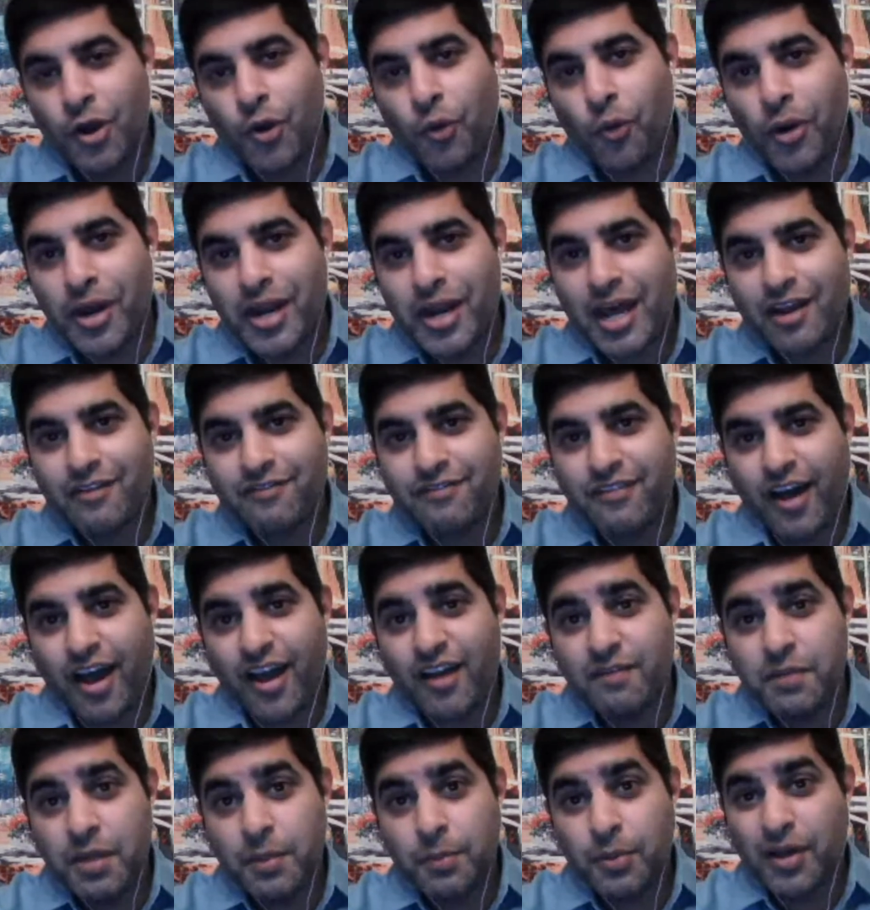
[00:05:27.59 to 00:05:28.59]
1 out of
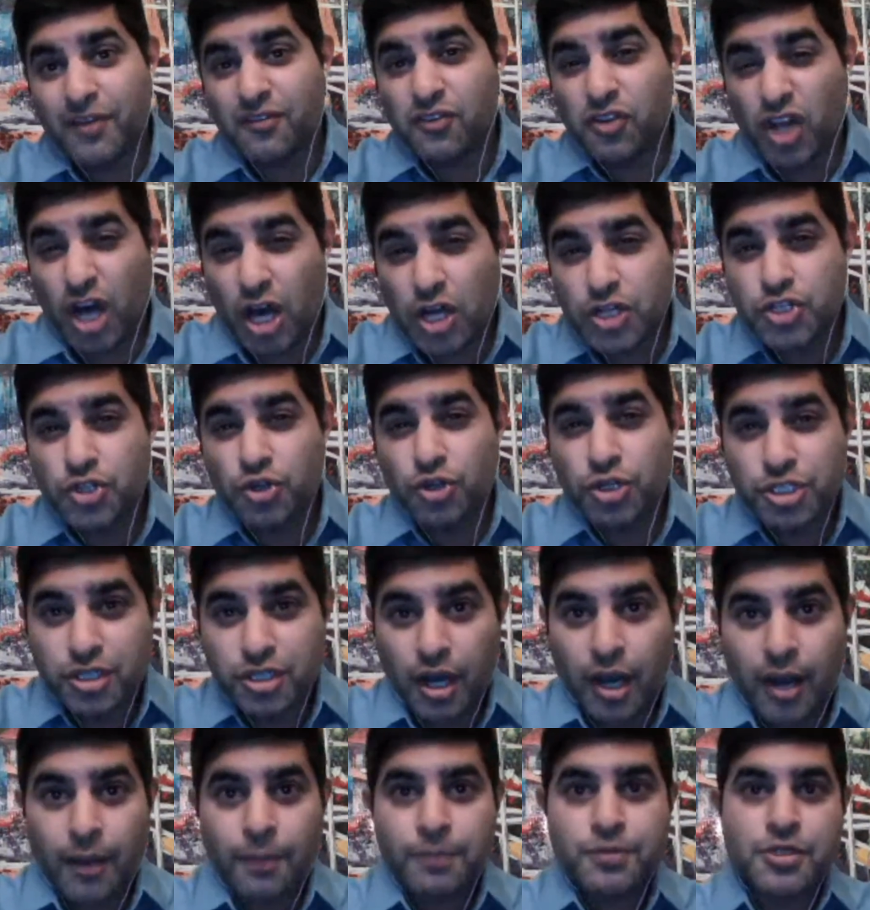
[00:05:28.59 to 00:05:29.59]
5 people have lost their
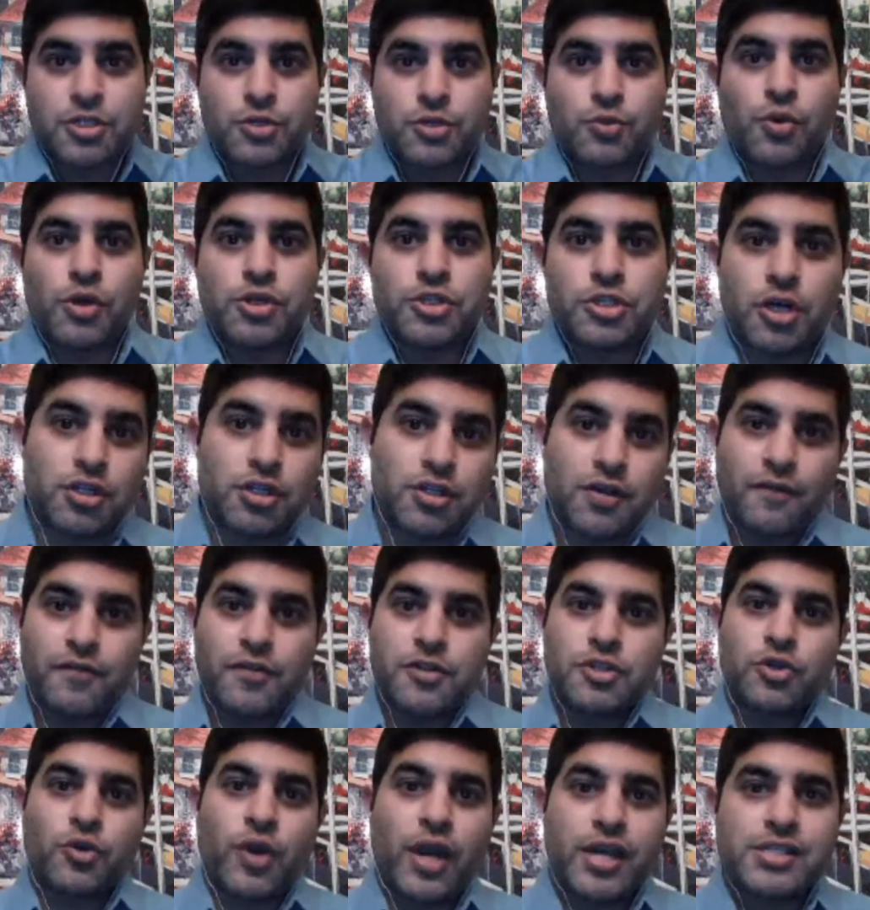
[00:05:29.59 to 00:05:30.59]
jobs as a result of
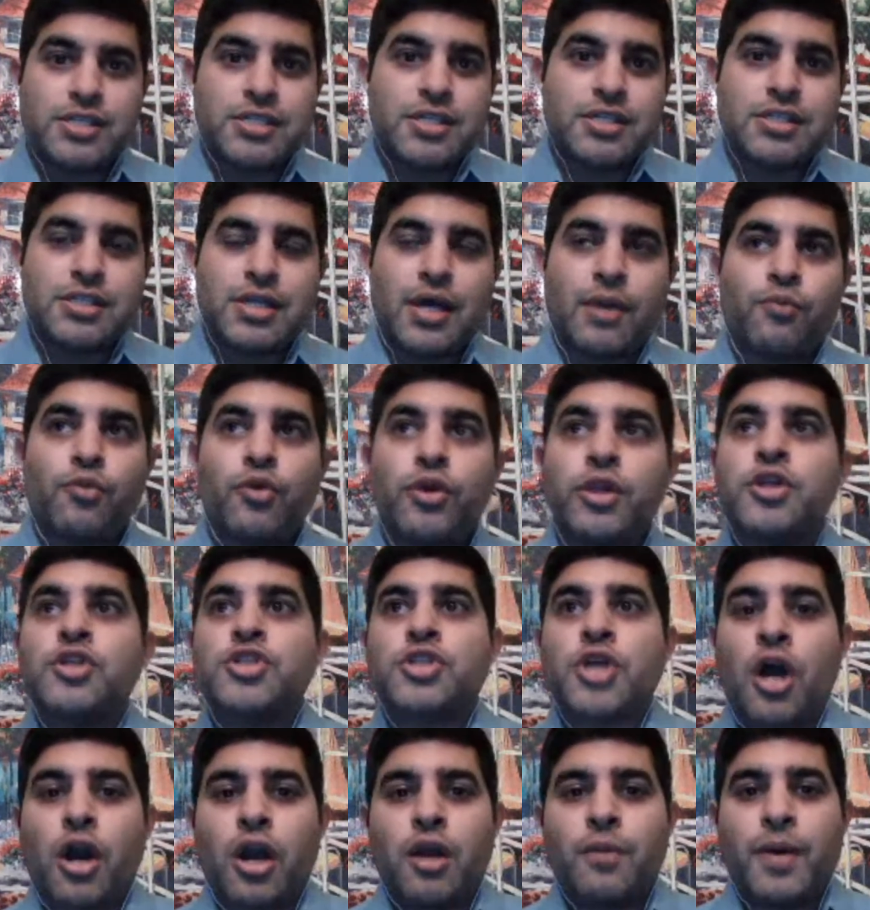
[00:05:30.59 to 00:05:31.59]
this crisis. I'm really
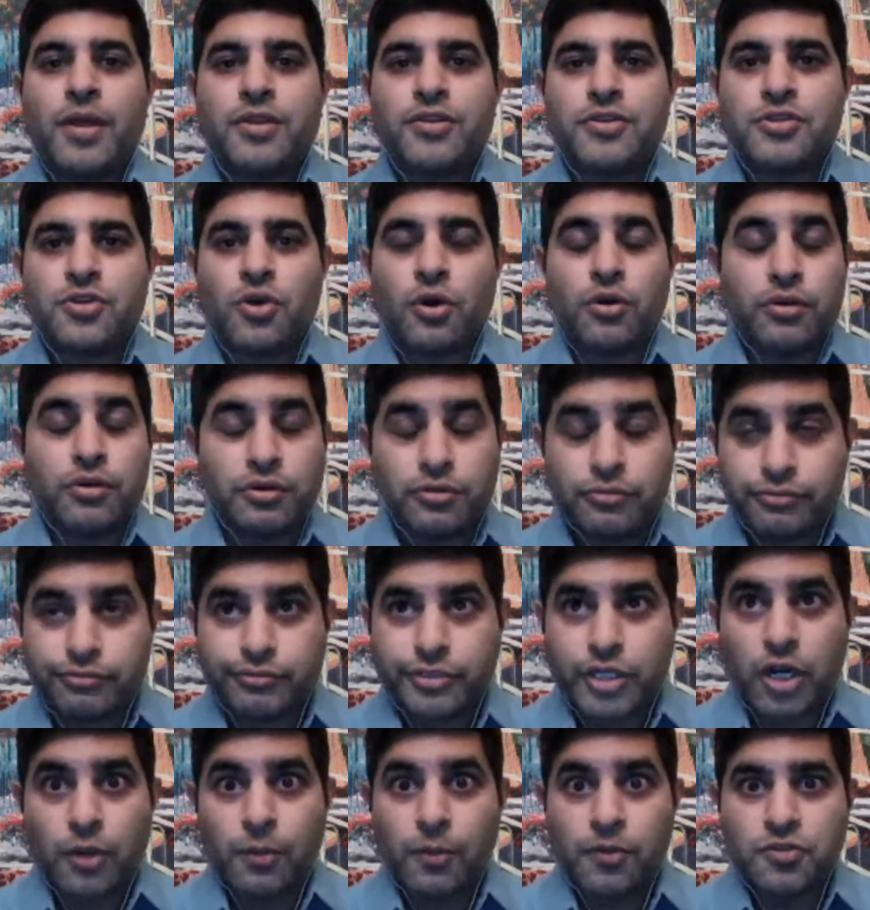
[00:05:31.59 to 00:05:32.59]
sorry about this
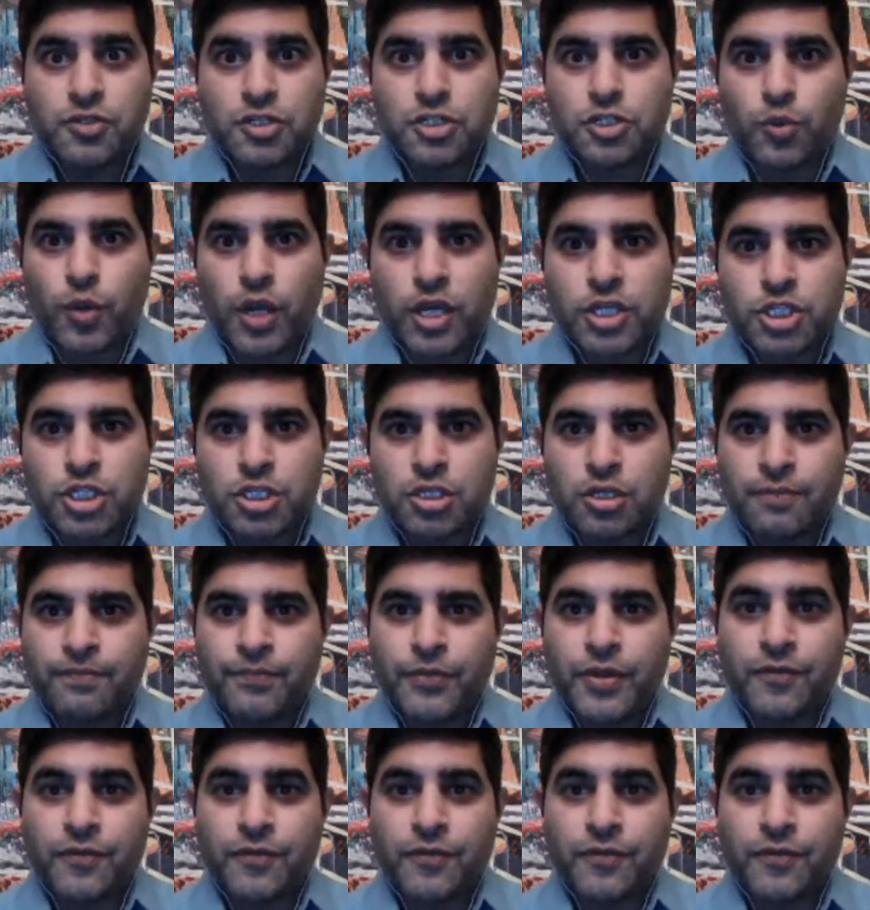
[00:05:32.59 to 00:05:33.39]
terrible situation.